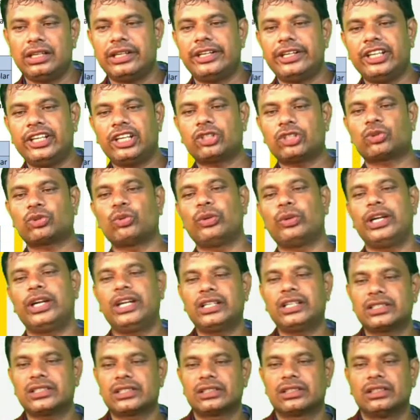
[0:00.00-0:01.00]
Dear
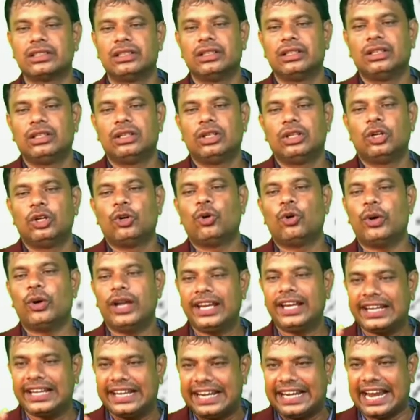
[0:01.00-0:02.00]
students,
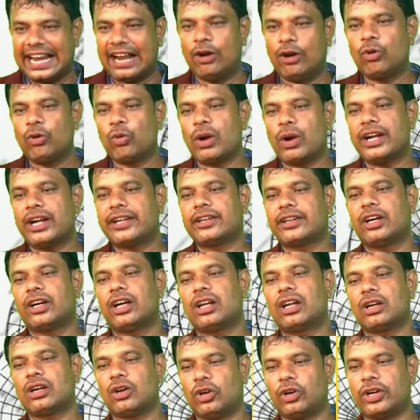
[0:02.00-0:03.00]
when
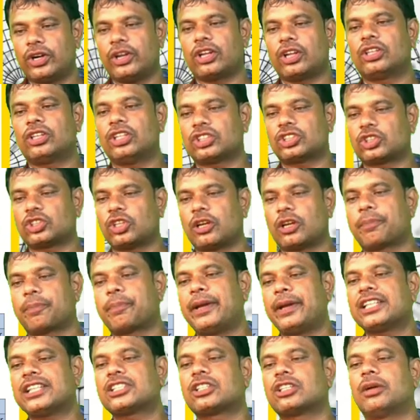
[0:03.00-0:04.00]
groundwater under the
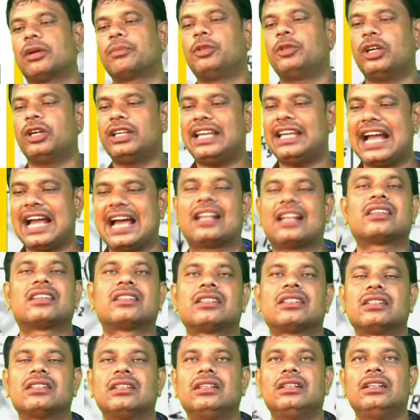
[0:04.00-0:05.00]
surface of the
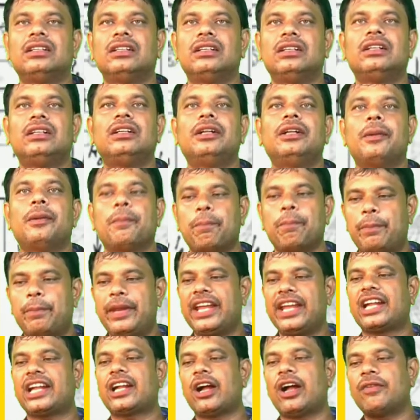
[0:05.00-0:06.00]
earth
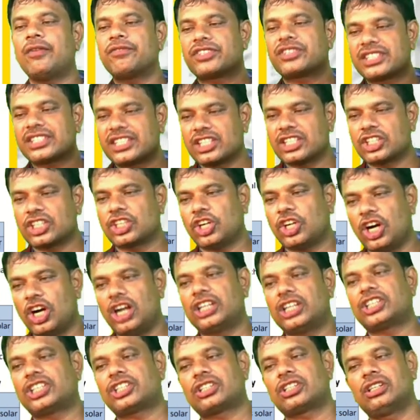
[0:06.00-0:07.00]
becomes
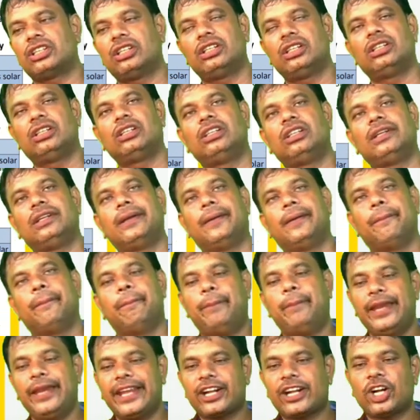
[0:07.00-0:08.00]
hot
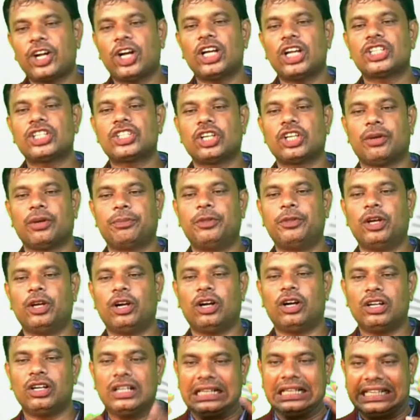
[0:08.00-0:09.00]
because of
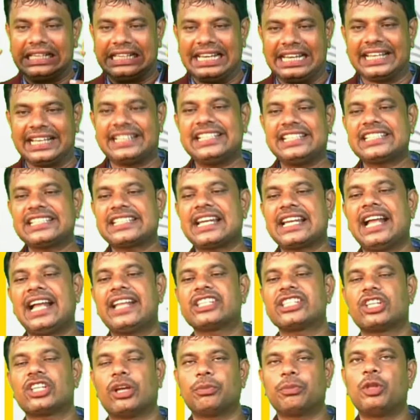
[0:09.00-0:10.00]
the
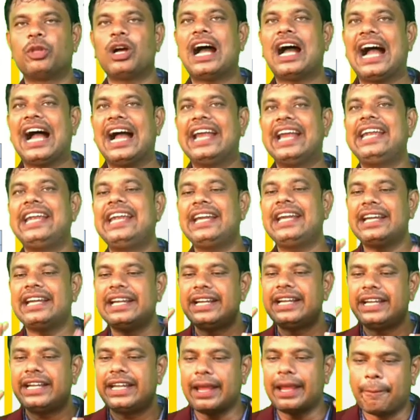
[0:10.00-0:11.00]
existence of the high
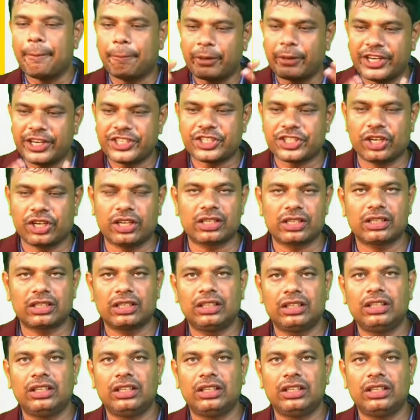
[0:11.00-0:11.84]
temperature,